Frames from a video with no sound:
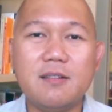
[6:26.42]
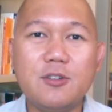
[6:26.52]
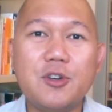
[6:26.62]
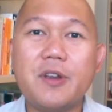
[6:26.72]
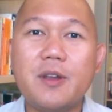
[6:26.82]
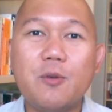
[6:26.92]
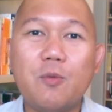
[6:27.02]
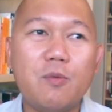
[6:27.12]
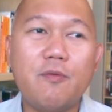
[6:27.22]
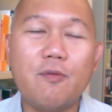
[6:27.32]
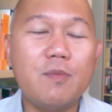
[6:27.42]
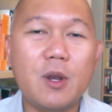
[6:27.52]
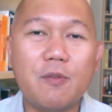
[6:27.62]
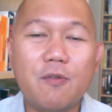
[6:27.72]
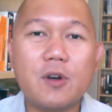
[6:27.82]
during,
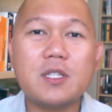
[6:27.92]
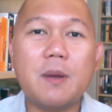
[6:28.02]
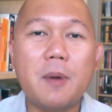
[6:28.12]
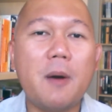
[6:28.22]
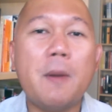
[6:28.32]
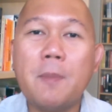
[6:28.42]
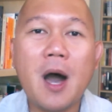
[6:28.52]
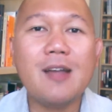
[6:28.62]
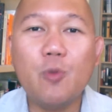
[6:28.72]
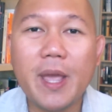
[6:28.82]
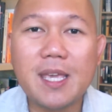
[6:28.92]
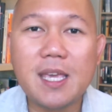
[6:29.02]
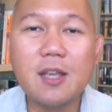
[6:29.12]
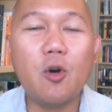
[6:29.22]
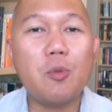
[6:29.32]
first upon
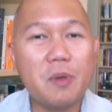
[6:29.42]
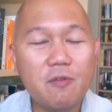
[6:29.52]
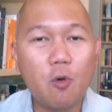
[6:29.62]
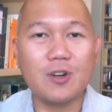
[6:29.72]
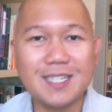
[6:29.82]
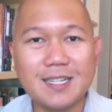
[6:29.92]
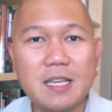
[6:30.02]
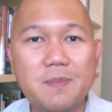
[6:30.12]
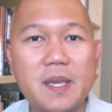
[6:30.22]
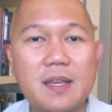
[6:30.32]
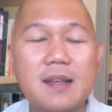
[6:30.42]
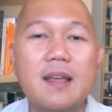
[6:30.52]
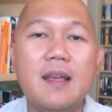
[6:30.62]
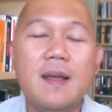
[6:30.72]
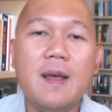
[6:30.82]
waking or before sleeping,
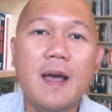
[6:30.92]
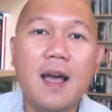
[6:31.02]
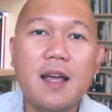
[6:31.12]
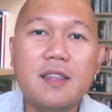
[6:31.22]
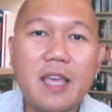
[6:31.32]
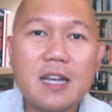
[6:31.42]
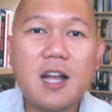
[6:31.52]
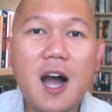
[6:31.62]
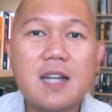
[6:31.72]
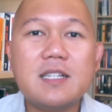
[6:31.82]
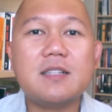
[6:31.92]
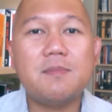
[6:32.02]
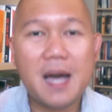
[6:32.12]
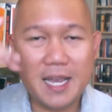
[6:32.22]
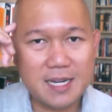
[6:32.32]
the unconscious
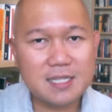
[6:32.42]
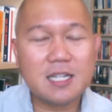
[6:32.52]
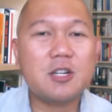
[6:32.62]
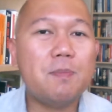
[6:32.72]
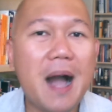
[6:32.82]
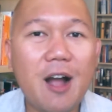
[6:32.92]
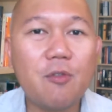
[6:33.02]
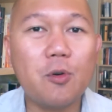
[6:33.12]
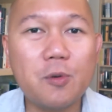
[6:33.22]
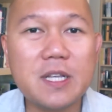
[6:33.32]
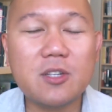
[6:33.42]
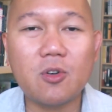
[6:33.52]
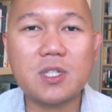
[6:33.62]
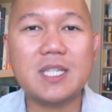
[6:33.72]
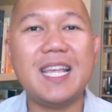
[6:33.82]
mind is such a powerful
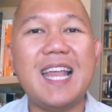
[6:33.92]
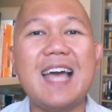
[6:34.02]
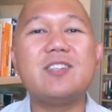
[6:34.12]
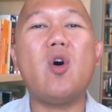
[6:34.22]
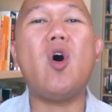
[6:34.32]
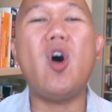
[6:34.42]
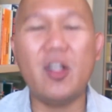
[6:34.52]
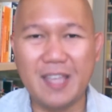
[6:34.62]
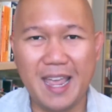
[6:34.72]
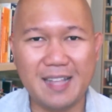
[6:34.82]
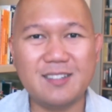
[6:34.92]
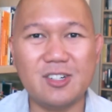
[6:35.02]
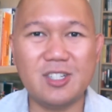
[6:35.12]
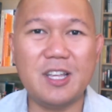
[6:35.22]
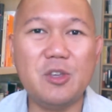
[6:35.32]
resource. It has all the
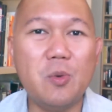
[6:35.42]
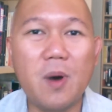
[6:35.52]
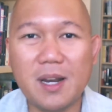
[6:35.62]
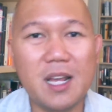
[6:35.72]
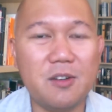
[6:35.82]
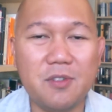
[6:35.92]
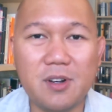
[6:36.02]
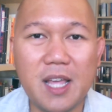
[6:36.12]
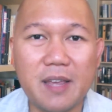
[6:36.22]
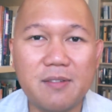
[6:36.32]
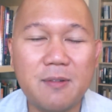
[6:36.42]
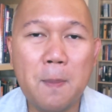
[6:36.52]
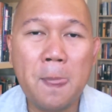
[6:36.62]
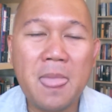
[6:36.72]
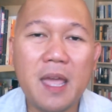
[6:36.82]
answers that you want out of your life.
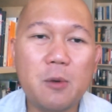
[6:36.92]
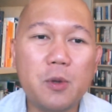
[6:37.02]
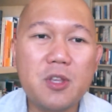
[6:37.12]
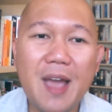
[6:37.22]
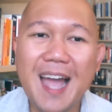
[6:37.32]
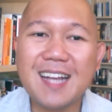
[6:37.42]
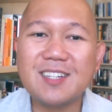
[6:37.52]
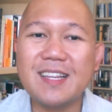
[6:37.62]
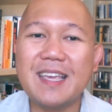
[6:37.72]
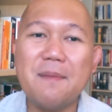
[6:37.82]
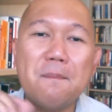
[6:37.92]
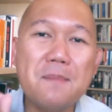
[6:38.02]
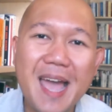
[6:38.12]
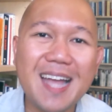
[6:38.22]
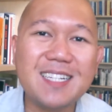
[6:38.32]
And when you actually
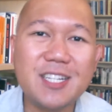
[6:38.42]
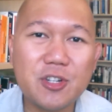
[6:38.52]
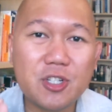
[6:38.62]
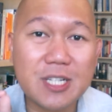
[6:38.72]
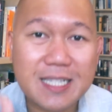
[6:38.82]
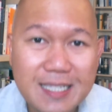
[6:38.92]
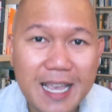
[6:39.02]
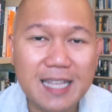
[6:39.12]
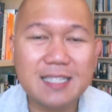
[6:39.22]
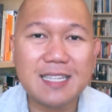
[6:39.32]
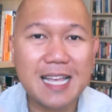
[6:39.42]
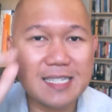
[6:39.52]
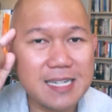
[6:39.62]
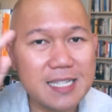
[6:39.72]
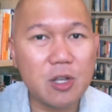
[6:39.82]
imagine your success as
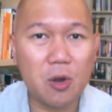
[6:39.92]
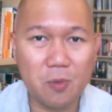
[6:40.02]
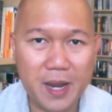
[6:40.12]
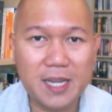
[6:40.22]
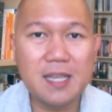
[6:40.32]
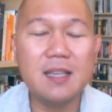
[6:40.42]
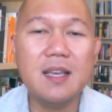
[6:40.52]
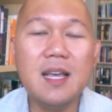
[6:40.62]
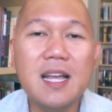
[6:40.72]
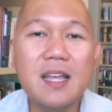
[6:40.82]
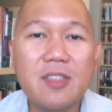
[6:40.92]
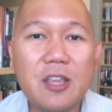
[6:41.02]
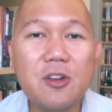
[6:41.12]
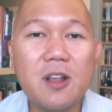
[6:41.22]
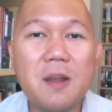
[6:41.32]
it is already,
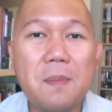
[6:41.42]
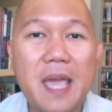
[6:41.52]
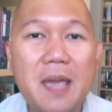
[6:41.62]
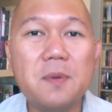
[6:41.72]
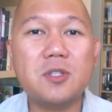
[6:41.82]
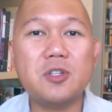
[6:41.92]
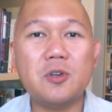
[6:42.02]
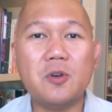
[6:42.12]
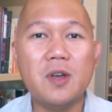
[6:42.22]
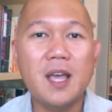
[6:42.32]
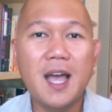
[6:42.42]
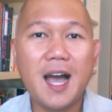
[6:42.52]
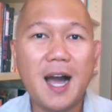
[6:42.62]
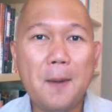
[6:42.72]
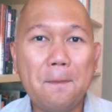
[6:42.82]
then you're going to be able to
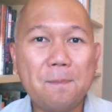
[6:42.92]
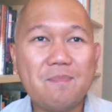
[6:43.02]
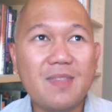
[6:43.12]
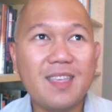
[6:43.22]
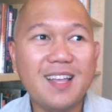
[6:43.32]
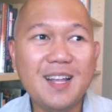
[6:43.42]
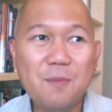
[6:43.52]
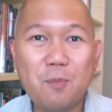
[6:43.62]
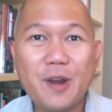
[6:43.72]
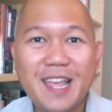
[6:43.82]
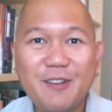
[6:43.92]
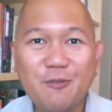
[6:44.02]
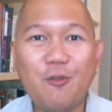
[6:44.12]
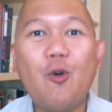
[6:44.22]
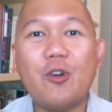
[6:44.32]
bring it
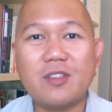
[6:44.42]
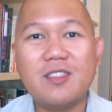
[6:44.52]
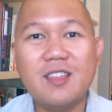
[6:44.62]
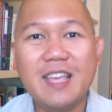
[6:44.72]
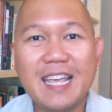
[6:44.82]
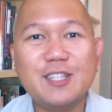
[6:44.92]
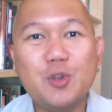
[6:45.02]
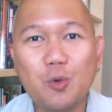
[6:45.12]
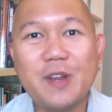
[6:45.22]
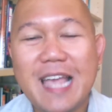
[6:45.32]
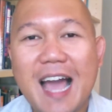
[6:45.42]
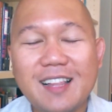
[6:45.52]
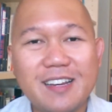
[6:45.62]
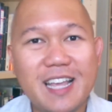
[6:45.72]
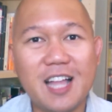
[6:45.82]
forth into
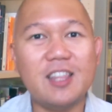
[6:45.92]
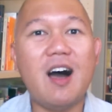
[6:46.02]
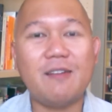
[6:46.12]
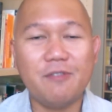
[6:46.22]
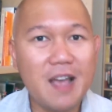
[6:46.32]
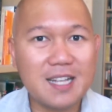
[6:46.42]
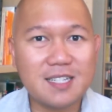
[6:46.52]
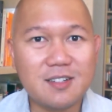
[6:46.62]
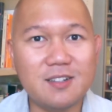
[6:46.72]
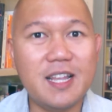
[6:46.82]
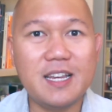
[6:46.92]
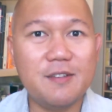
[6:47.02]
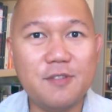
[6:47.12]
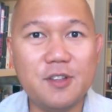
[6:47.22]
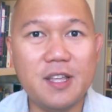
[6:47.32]
reality a lot faster than
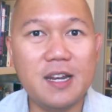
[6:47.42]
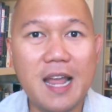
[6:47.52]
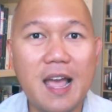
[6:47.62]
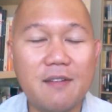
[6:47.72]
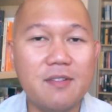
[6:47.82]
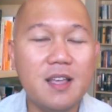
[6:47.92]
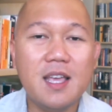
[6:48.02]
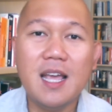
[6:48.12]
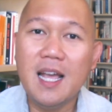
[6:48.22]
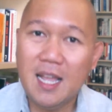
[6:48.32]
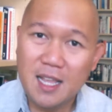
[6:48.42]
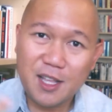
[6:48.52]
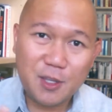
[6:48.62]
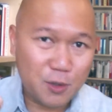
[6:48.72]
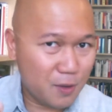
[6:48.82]
if you didn't have.
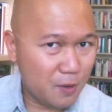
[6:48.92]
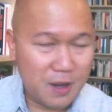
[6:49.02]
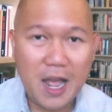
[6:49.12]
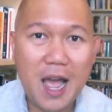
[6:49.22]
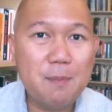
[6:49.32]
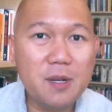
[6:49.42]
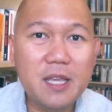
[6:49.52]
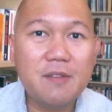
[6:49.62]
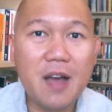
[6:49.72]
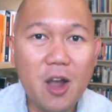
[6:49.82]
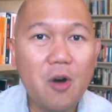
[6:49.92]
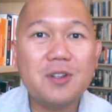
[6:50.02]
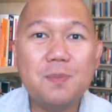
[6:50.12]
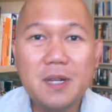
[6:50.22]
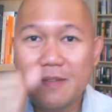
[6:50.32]
I
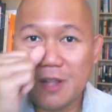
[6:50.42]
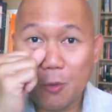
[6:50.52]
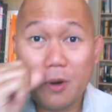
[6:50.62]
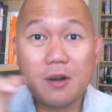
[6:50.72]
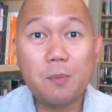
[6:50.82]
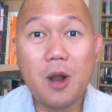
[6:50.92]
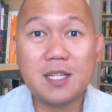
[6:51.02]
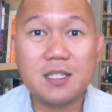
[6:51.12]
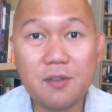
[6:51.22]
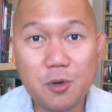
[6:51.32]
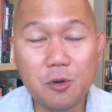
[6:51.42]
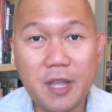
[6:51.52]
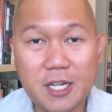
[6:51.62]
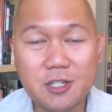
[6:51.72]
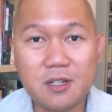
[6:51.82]
always believe that we're in the process of
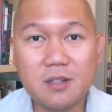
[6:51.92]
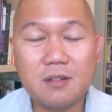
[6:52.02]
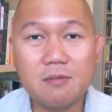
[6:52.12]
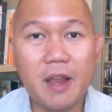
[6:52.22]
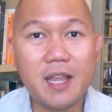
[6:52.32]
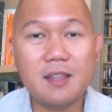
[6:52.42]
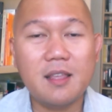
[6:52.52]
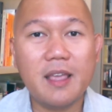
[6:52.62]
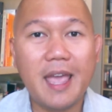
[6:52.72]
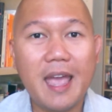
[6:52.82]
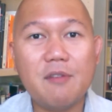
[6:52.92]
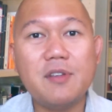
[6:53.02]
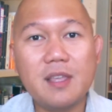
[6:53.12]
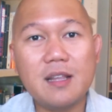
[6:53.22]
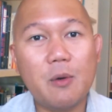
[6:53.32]
creation, right?
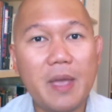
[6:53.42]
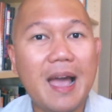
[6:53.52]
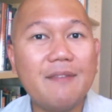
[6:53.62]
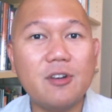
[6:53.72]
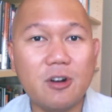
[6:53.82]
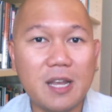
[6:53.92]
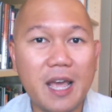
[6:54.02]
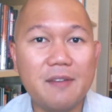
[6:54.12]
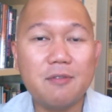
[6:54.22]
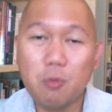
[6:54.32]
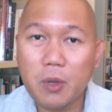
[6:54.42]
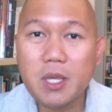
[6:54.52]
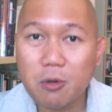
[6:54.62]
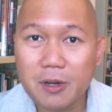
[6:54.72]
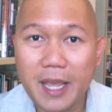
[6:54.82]
Everything that we have in our life, we
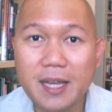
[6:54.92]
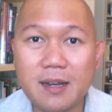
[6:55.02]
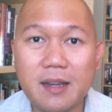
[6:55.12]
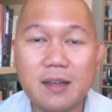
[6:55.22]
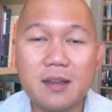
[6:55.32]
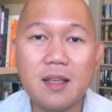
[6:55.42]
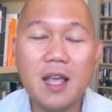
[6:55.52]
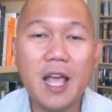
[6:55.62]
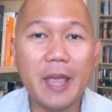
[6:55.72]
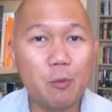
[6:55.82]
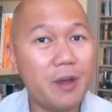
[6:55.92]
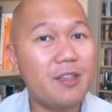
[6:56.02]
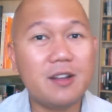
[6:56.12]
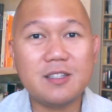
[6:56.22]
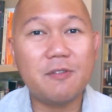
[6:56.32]
created it. And
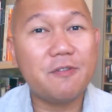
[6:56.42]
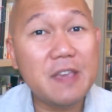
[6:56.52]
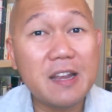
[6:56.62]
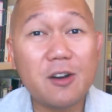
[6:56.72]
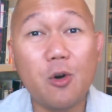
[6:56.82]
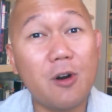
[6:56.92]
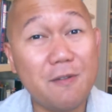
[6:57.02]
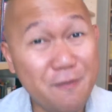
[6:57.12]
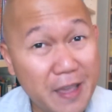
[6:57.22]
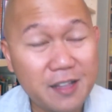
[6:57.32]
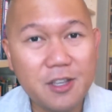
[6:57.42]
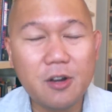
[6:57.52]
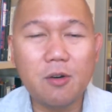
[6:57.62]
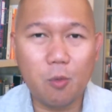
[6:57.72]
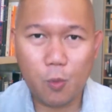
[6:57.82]
whether it's a fear or a
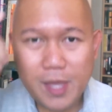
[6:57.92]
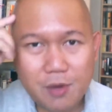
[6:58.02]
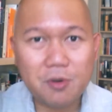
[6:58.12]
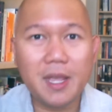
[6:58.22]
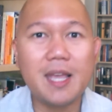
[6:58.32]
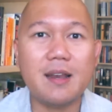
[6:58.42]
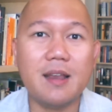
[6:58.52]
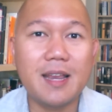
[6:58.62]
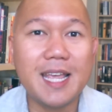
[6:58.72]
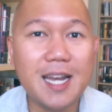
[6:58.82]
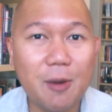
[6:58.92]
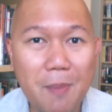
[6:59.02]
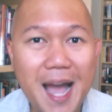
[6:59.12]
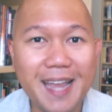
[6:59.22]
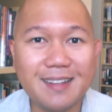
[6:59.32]
failure, we created it in our
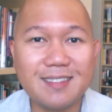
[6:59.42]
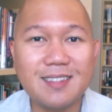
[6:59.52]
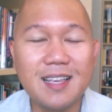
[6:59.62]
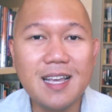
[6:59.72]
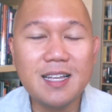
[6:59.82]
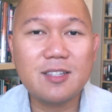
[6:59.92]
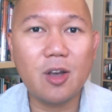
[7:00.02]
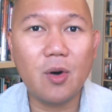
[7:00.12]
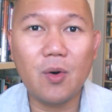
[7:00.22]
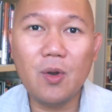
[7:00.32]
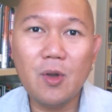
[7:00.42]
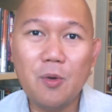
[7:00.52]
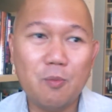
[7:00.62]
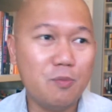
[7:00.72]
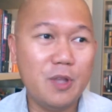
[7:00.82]
minds. So
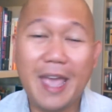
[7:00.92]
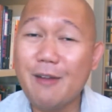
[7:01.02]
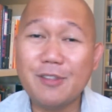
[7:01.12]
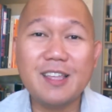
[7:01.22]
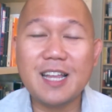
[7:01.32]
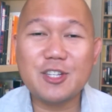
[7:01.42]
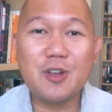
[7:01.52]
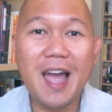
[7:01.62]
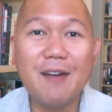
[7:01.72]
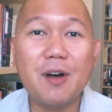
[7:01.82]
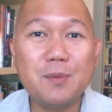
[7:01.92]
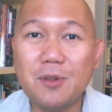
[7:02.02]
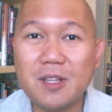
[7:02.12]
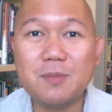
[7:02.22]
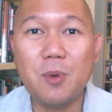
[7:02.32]
everything that you have up
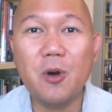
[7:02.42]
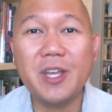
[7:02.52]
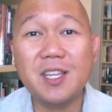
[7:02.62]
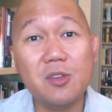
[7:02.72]
to this point,